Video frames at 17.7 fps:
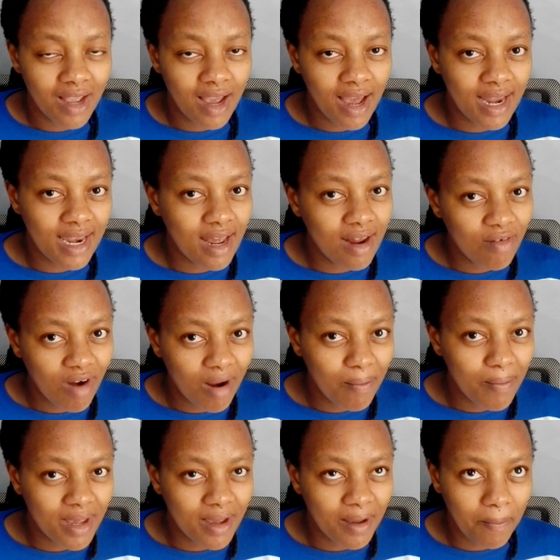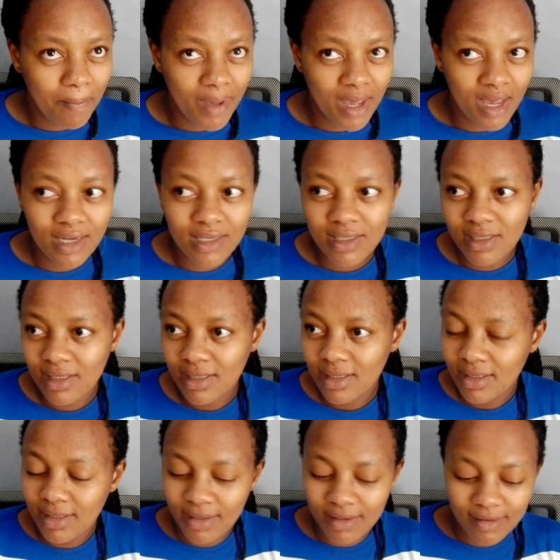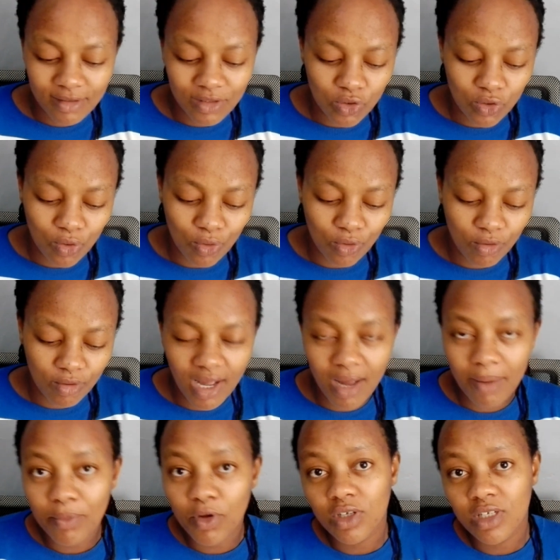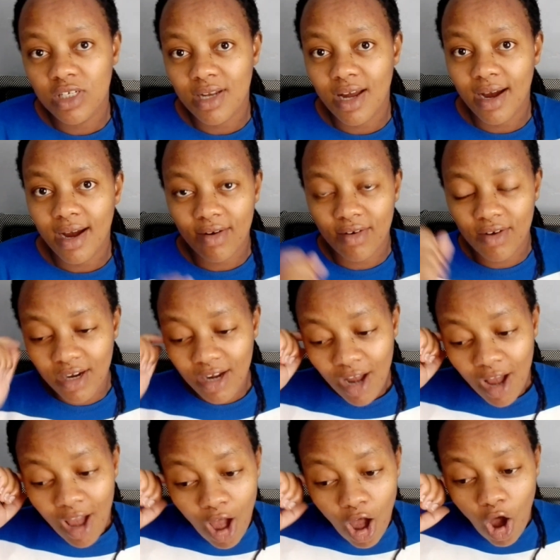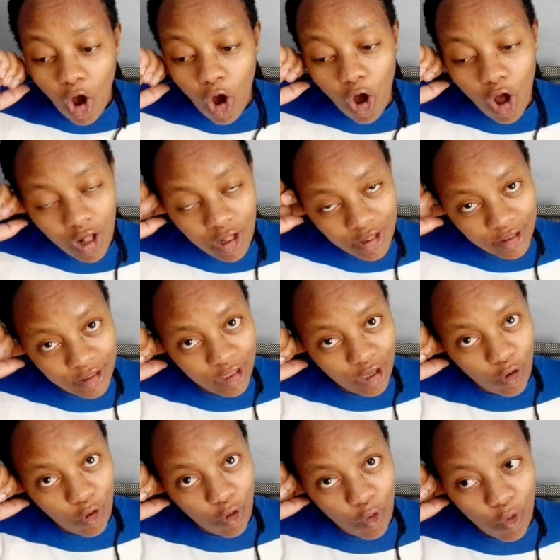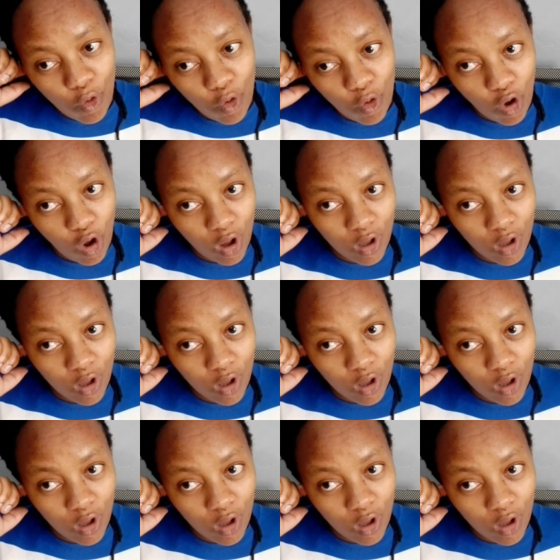an error being made. So I'm not in a hurry. Although